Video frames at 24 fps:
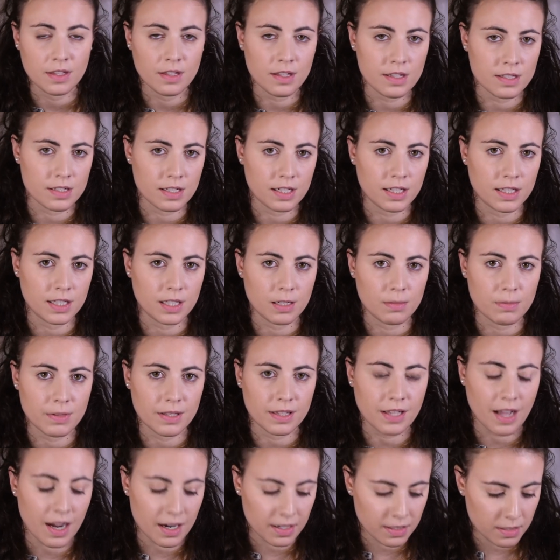This is a little
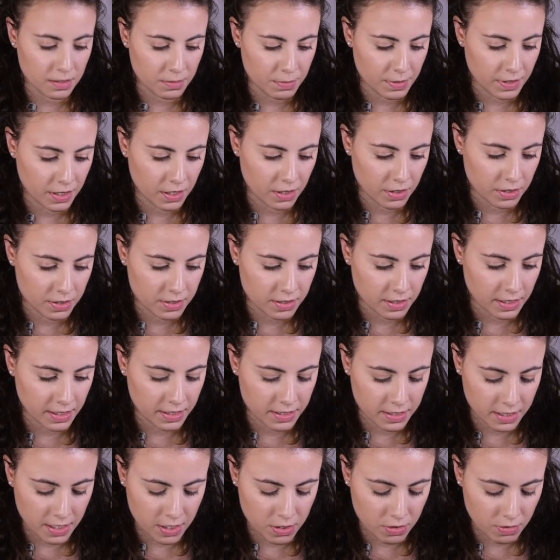bit harder because
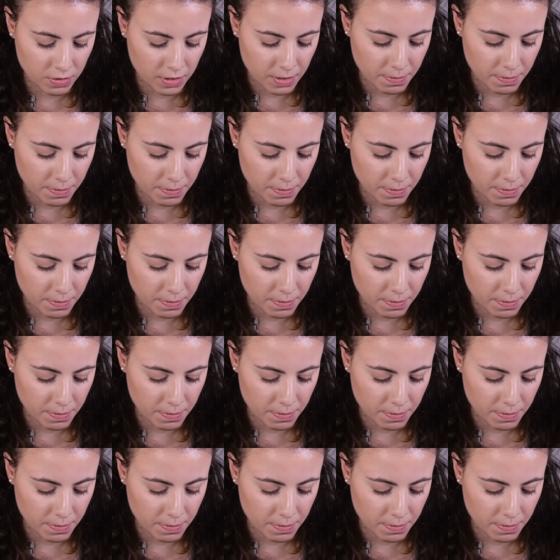let's say you